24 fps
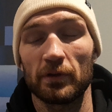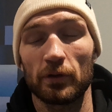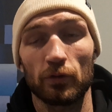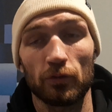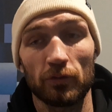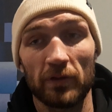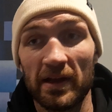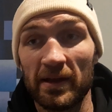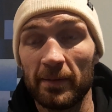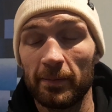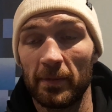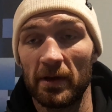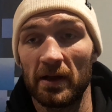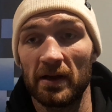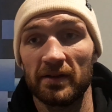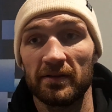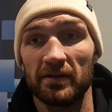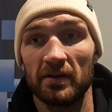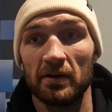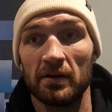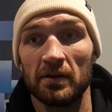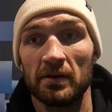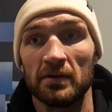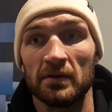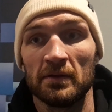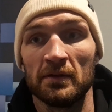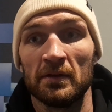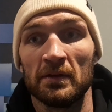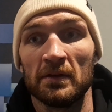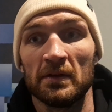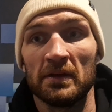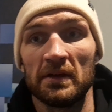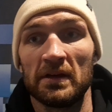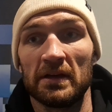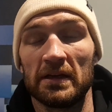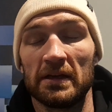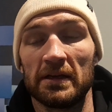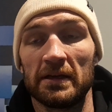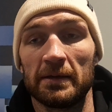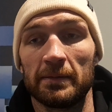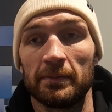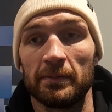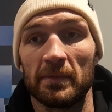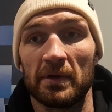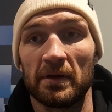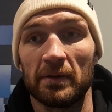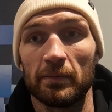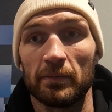a great manager.
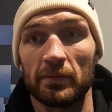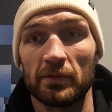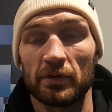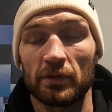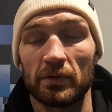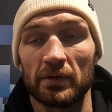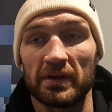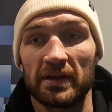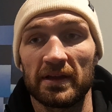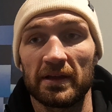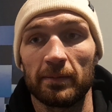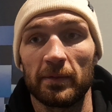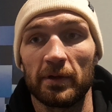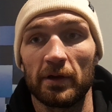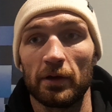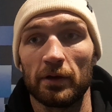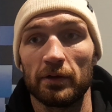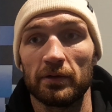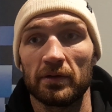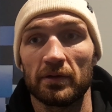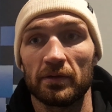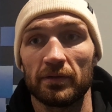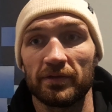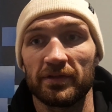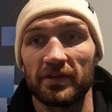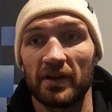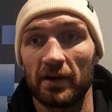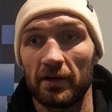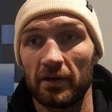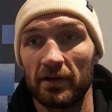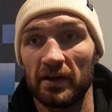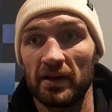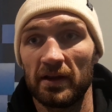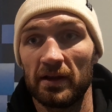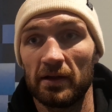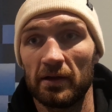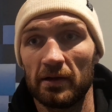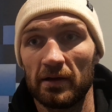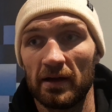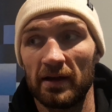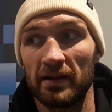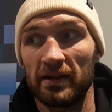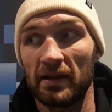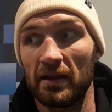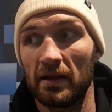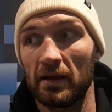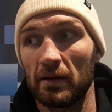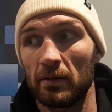I'm gonna get me out on Saturday here,
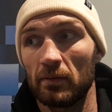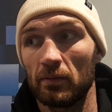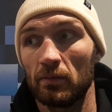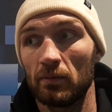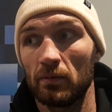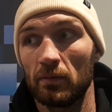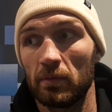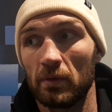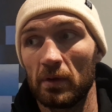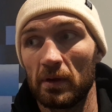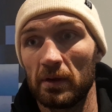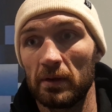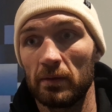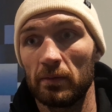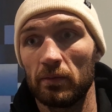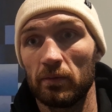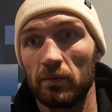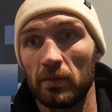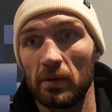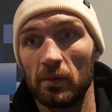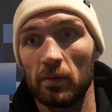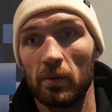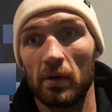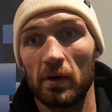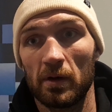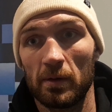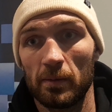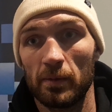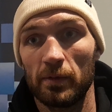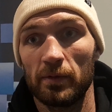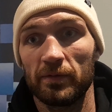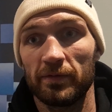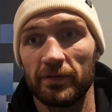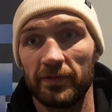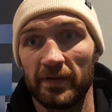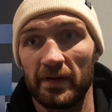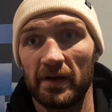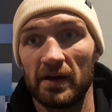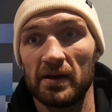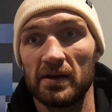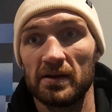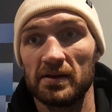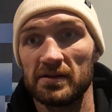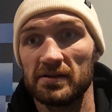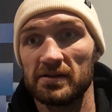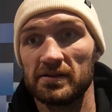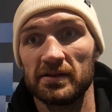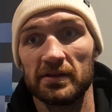and then we wanna move
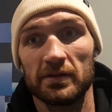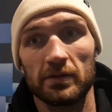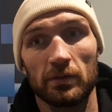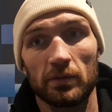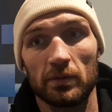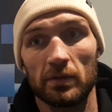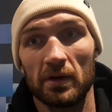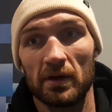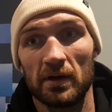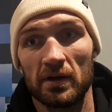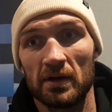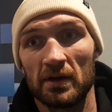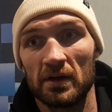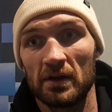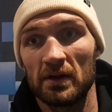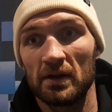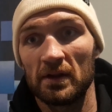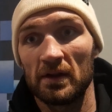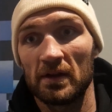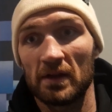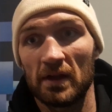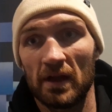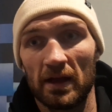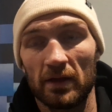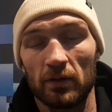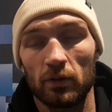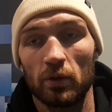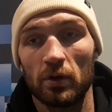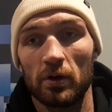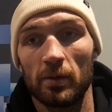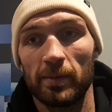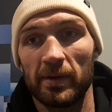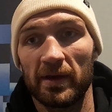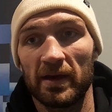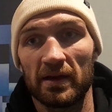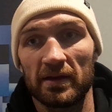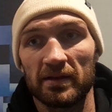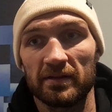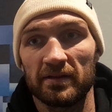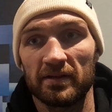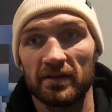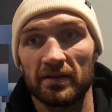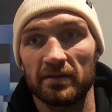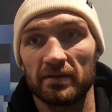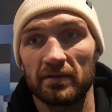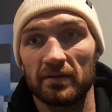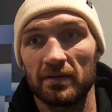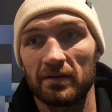fast. You know, I don't wanna be in and
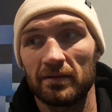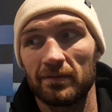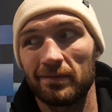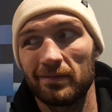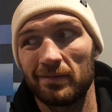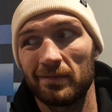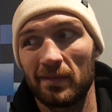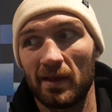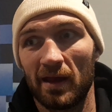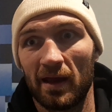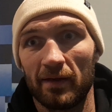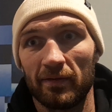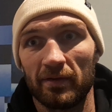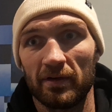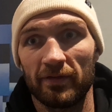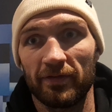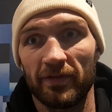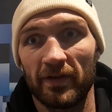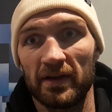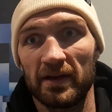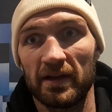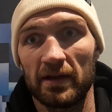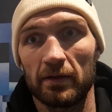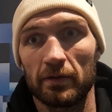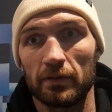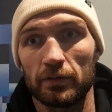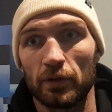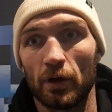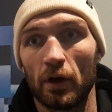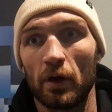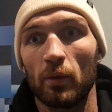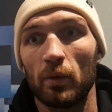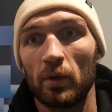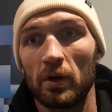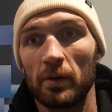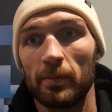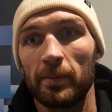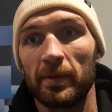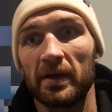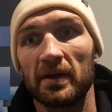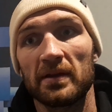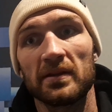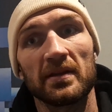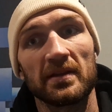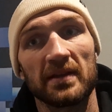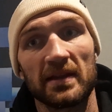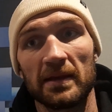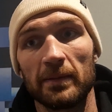just having a fight here and there. I wanna be
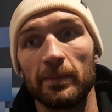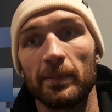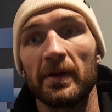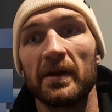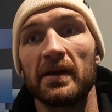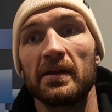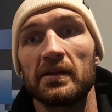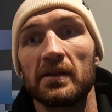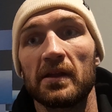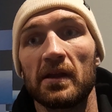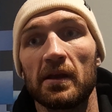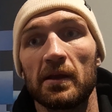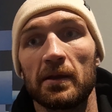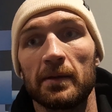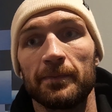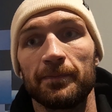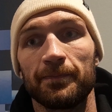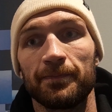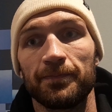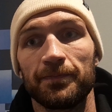in the deep end now.